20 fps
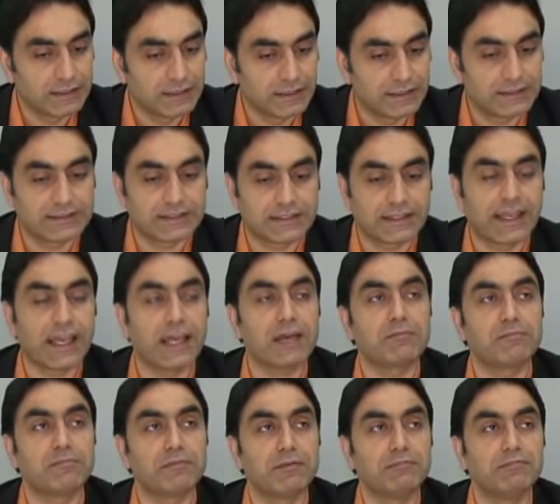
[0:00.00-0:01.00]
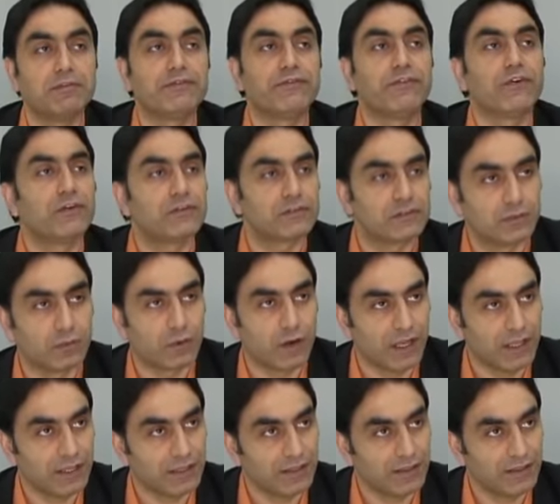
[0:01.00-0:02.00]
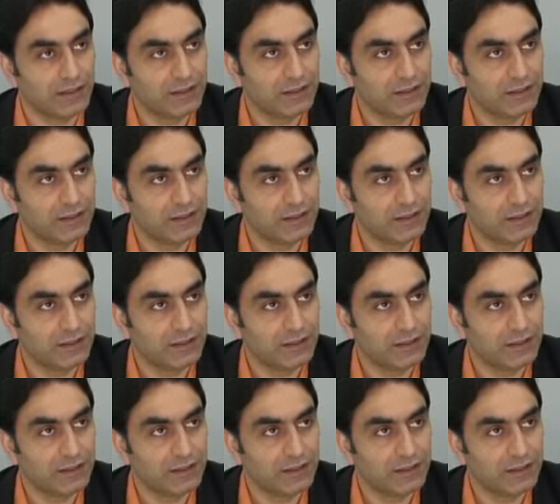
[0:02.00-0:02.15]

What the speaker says: It can be before the wahi.